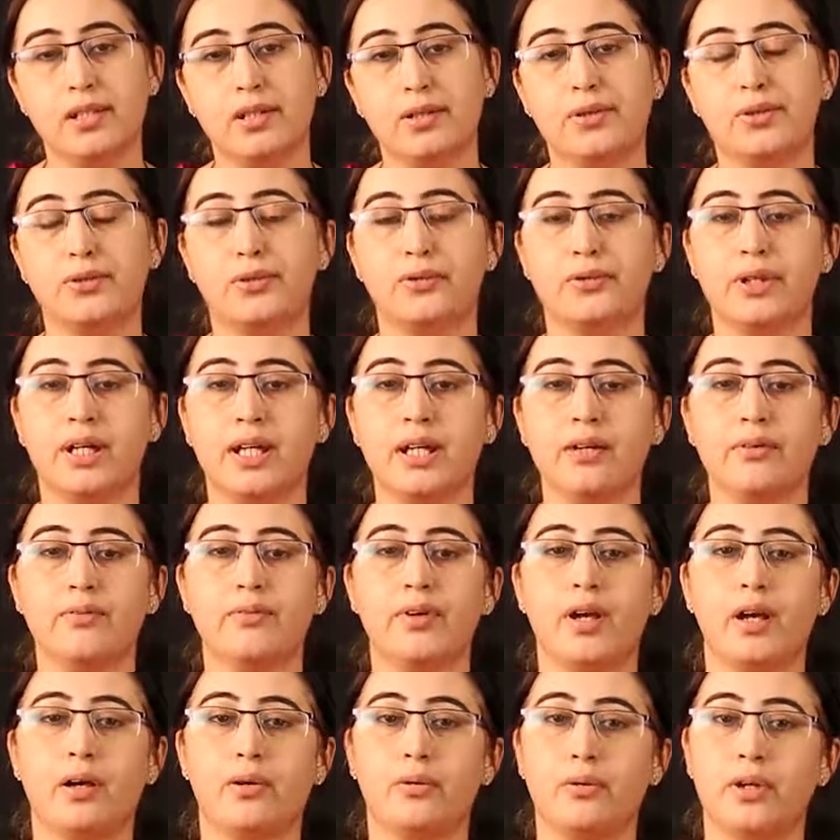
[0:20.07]
So today
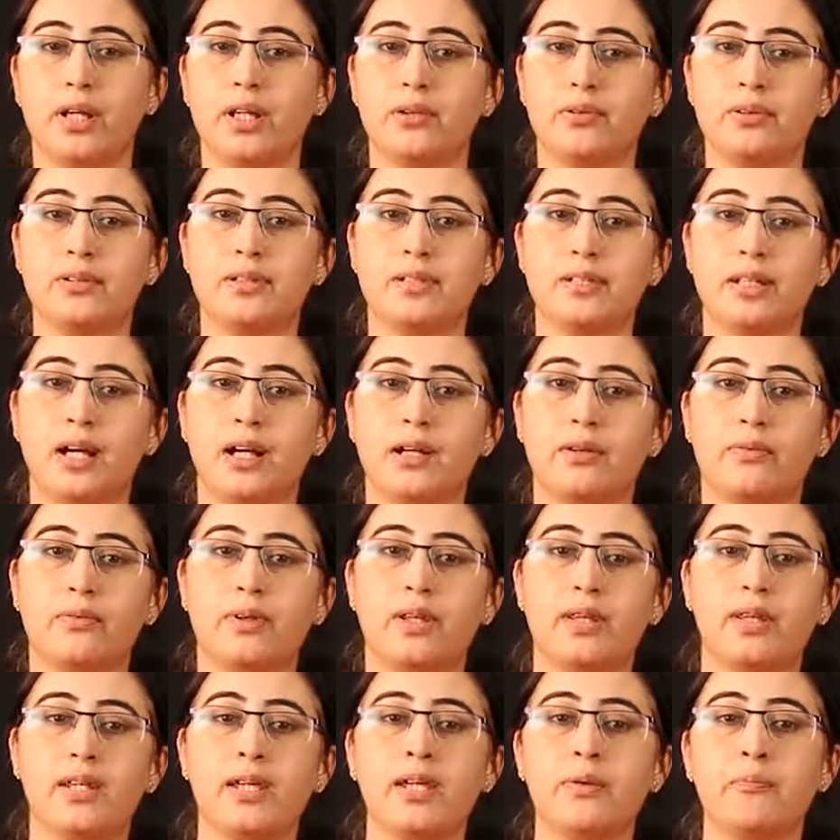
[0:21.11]
we are going to start
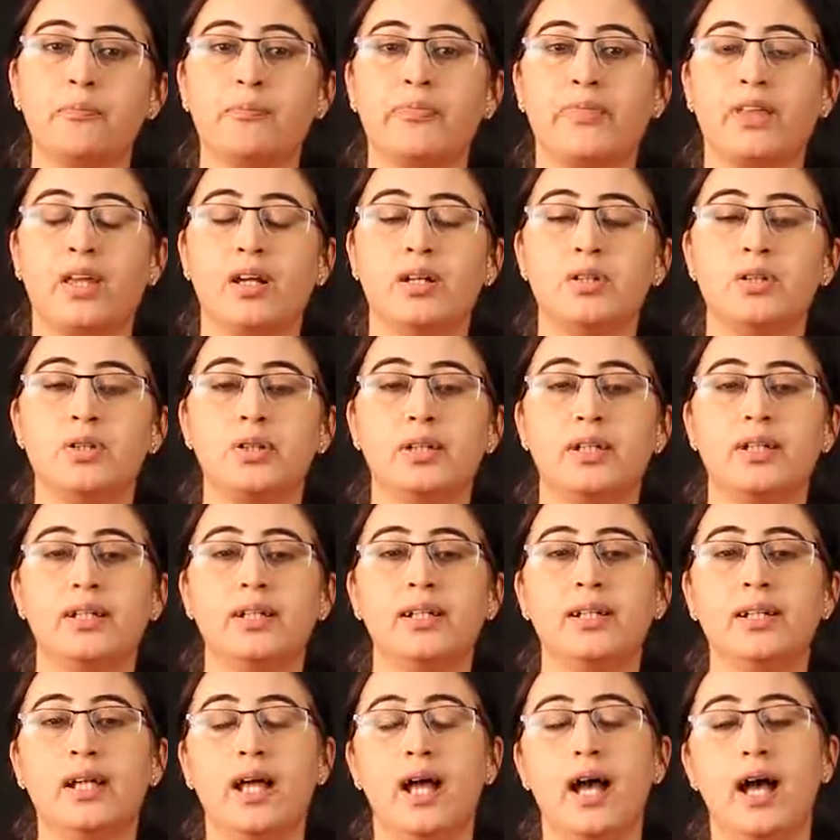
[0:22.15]
with the
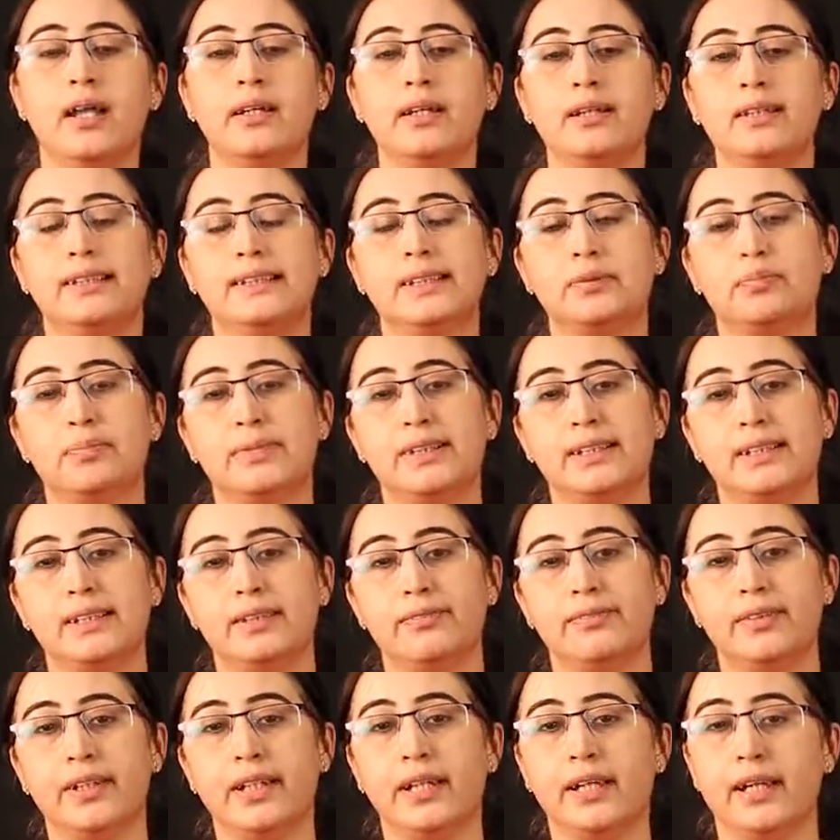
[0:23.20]
journal and
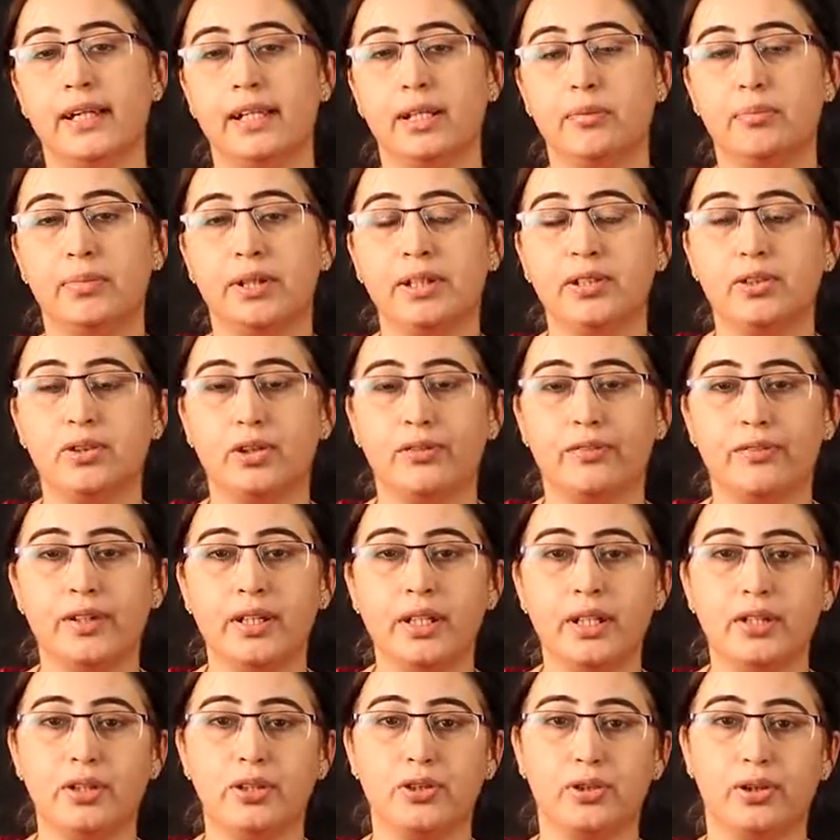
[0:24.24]
specific elements of
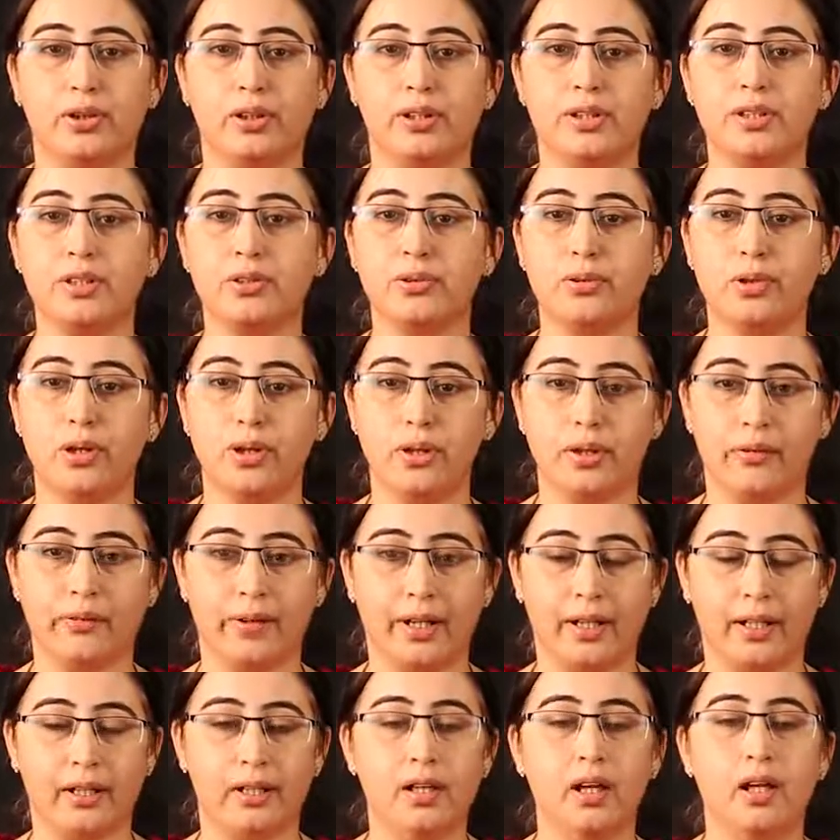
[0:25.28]
an insurance
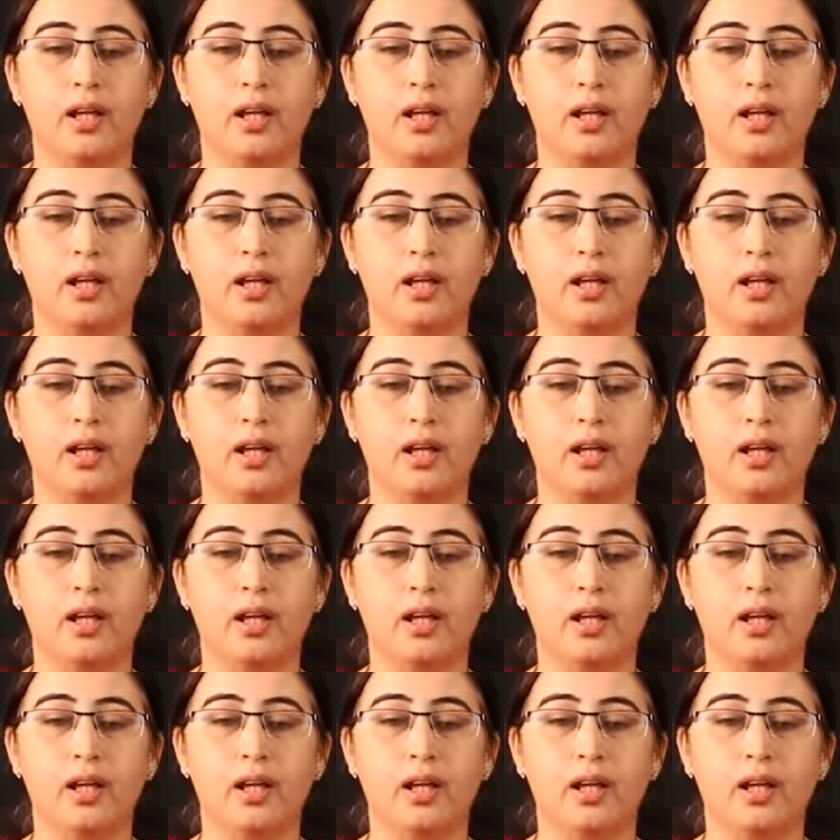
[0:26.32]
contract.